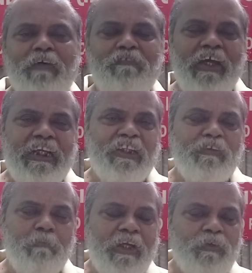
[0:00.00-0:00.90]
the
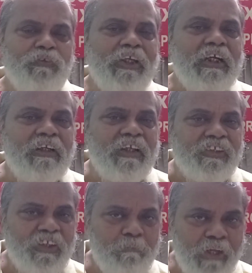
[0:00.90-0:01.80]
valence band to the
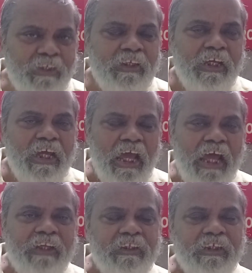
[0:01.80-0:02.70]
conduction band,
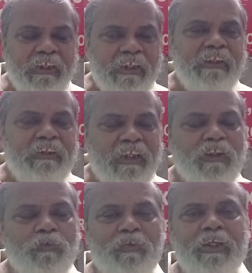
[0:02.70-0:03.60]
and in
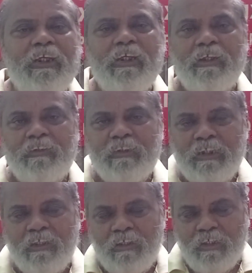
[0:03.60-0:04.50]
this way
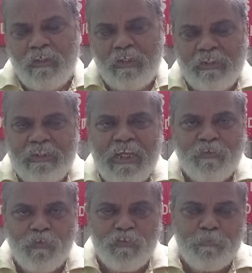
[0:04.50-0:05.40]

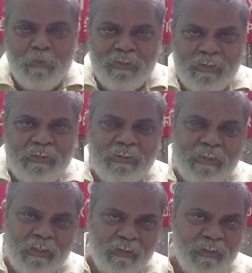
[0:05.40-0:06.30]
electrons present in
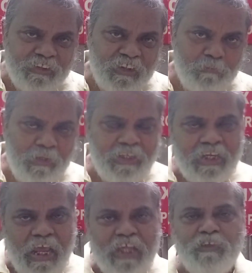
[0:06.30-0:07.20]
the conduction band
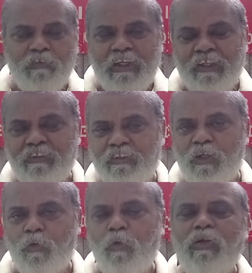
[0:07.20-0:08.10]
as well as
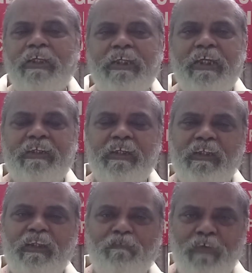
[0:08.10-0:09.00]
the hole created
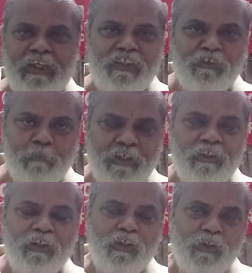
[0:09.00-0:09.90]
in the valence band,
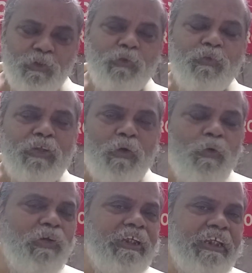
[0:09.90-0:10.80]
due to the
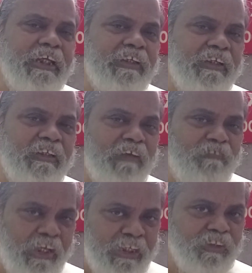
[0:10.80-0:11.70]
hole created in the
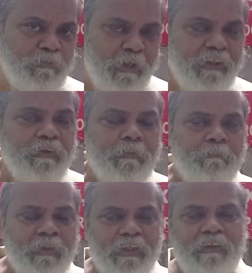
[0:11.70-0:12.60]
valence band,
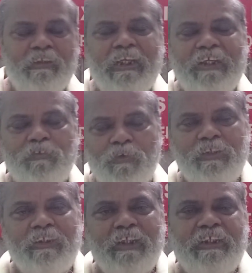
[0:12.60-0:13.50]
electron
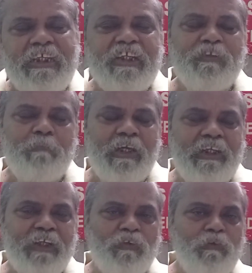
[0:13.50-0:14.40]
in the nearest by
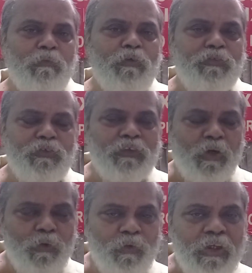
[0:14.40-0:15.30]
electron moves to the
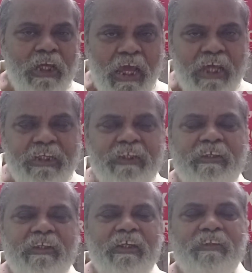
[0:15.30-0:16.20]
hole and it
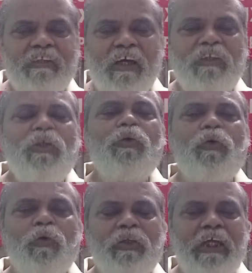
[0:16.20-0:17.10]
creates a new
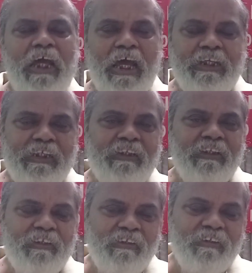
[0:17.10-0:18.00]
hole, and
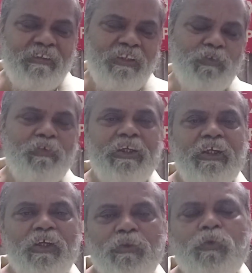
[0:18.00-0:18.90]
in this way
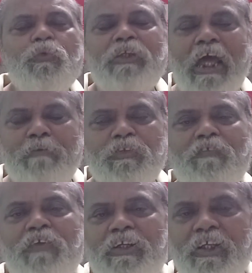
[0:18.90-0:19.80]
two types
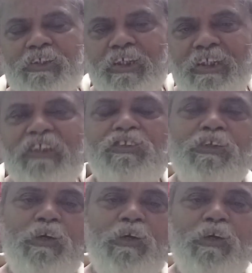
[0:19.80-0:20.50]
of conduction is